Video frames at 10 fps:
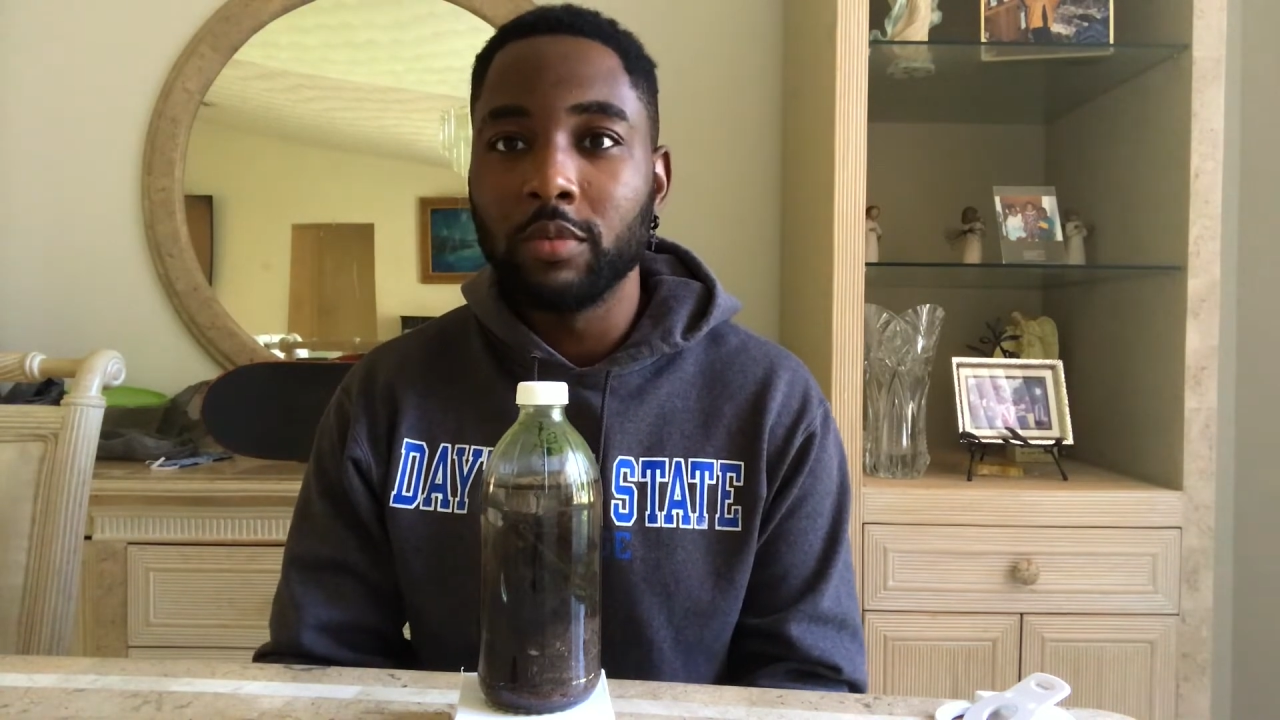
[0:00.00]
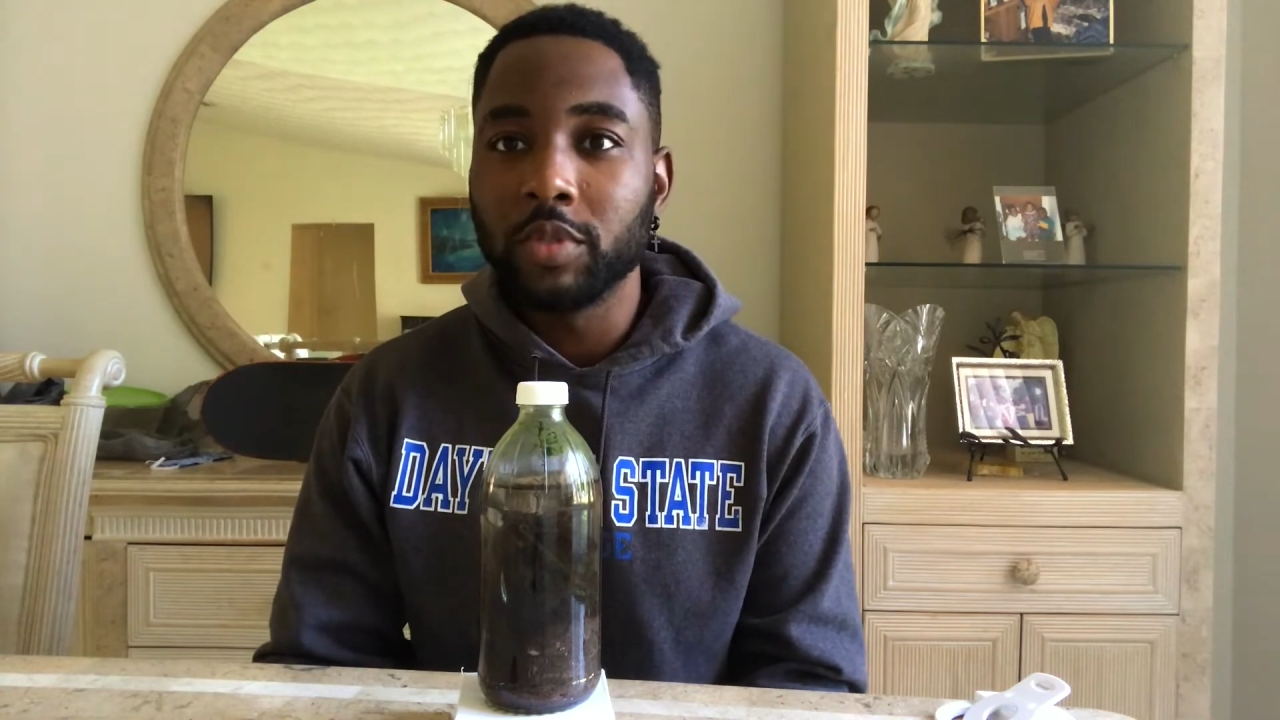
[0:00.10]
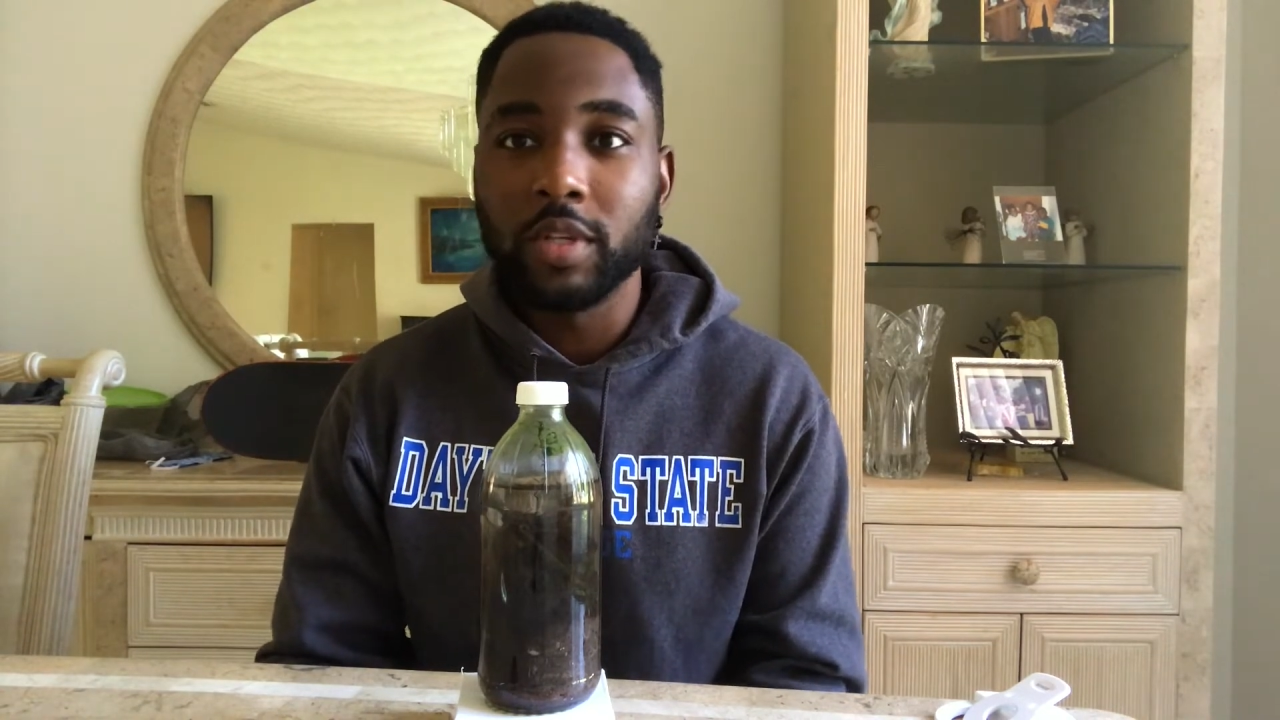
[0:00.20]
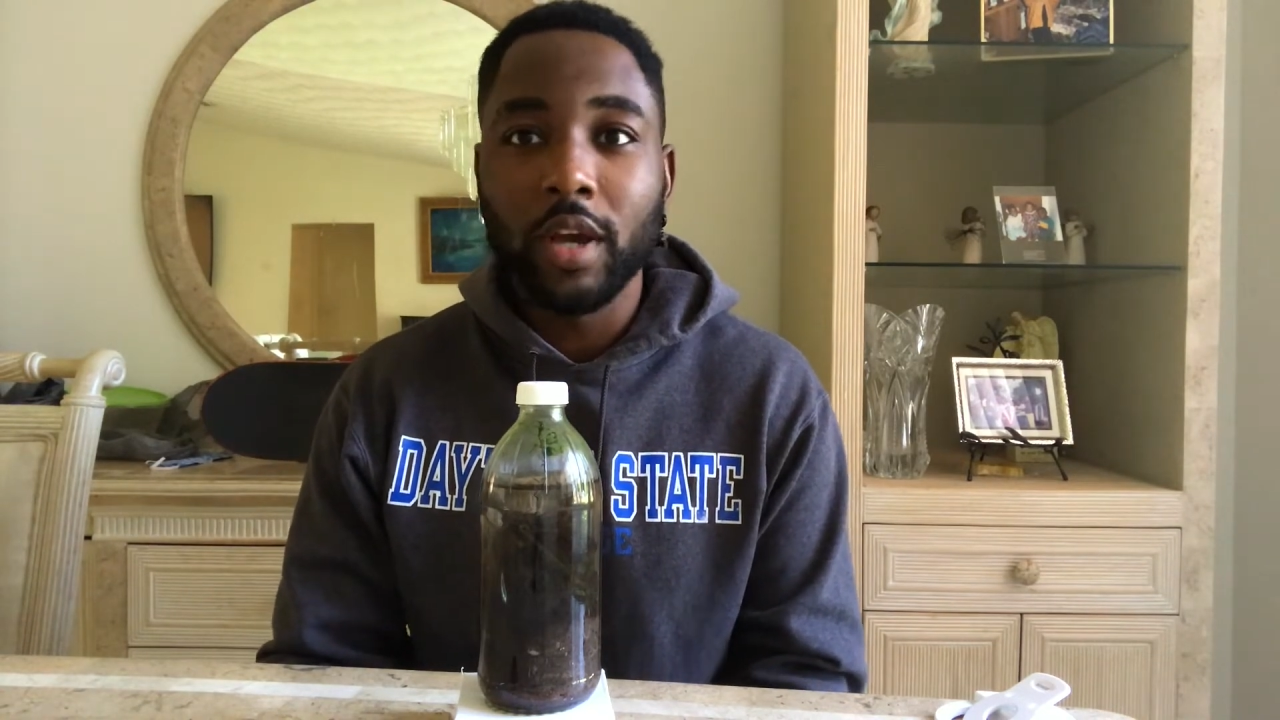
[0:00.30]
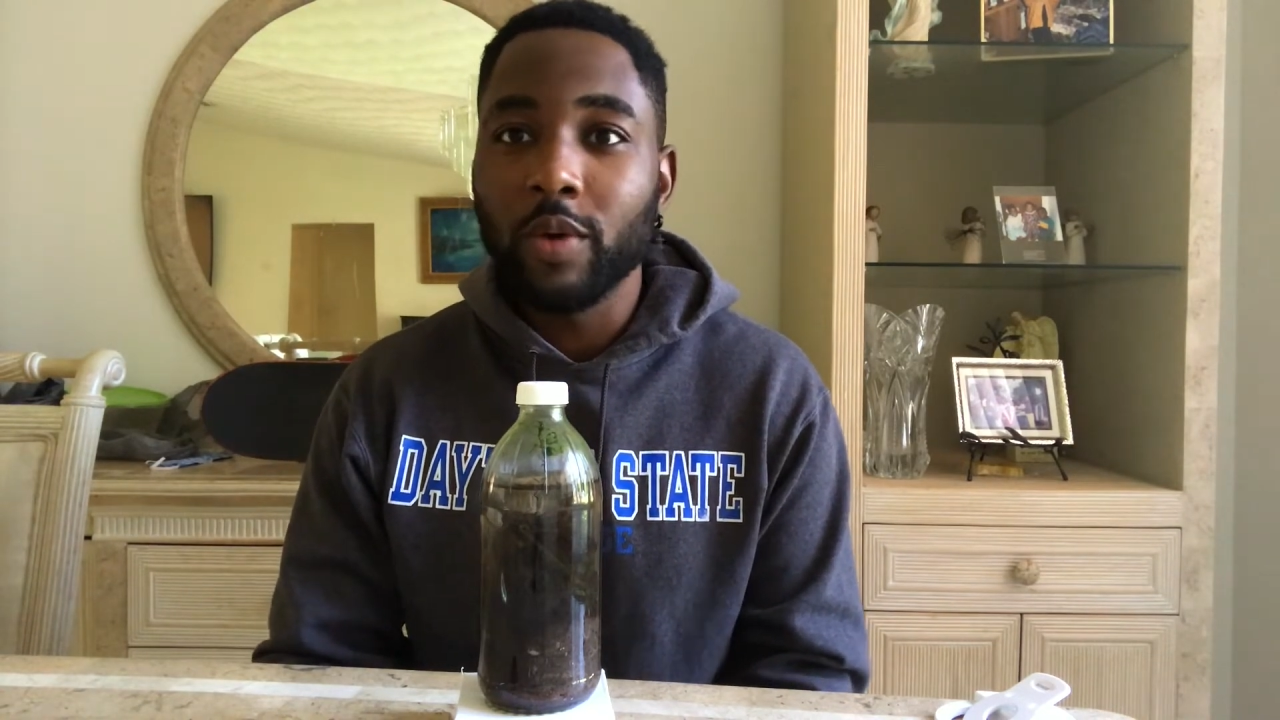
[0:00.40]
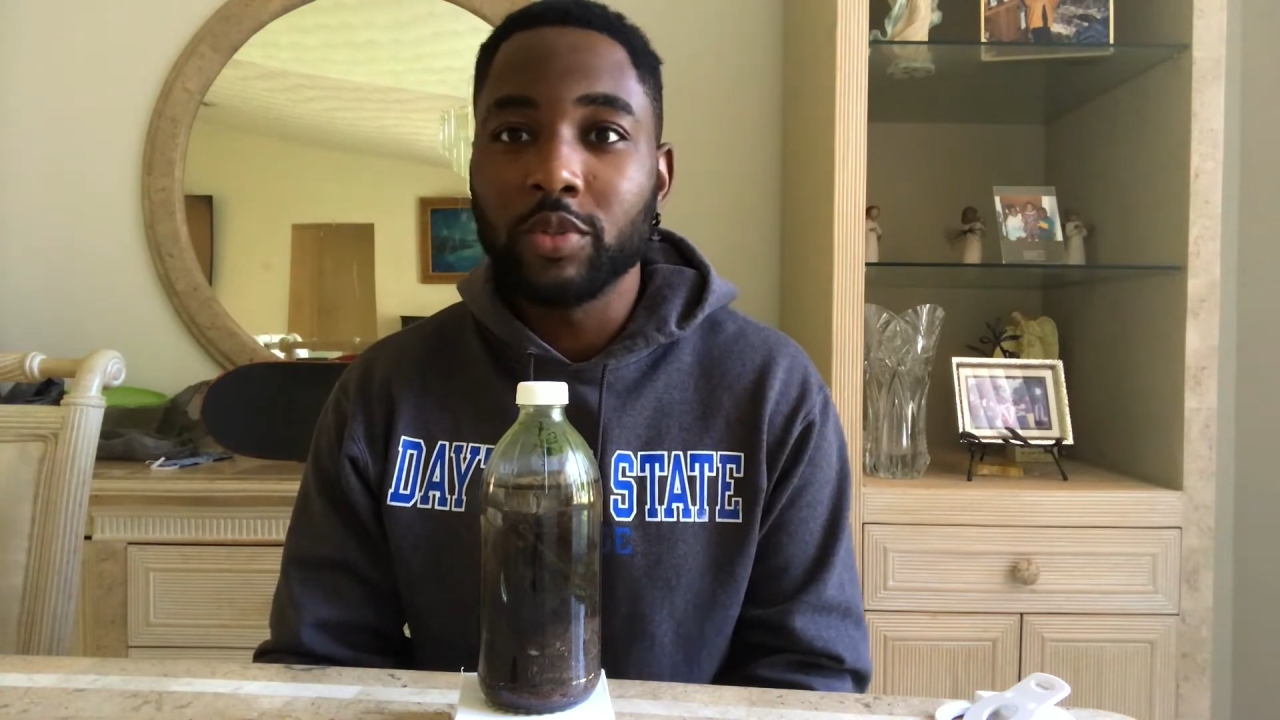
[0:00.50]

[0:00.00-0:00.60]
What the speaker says: see how